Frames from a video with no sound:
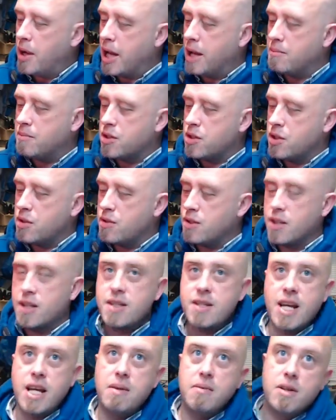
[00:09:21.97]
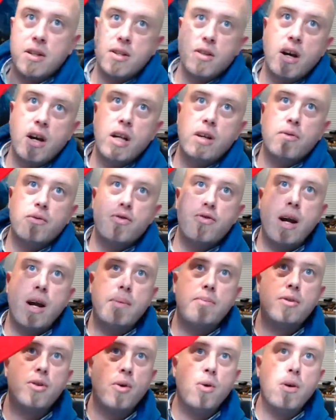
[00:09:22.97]
I am just using a tape. It's got a little
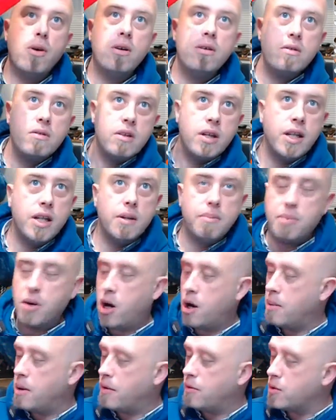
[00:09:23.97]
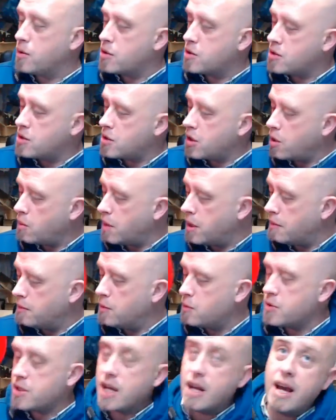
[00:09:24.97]
trap door in the bottom. I thought it was so well
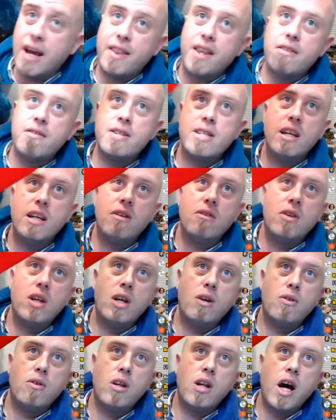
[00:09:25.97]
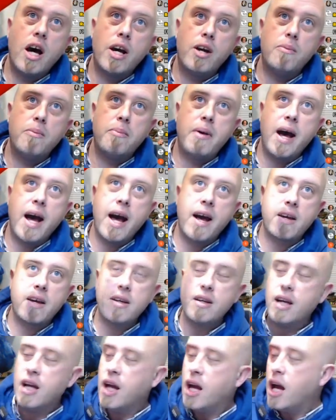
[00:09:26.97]
thought out. And there is a little lion
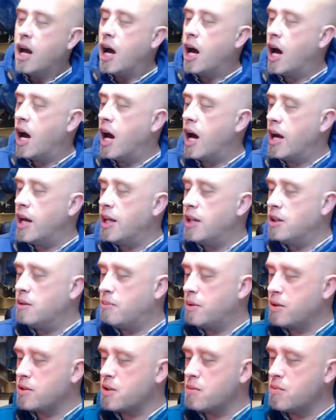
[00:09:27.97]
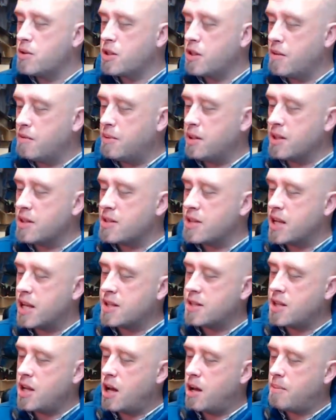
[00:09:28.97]
pack in the bottom, which I've been to
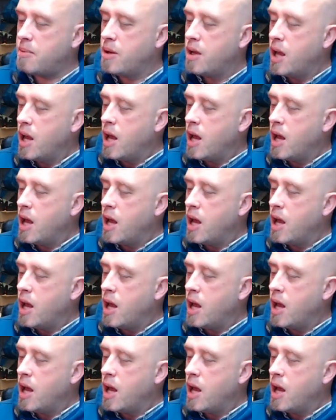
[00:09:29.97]
set up.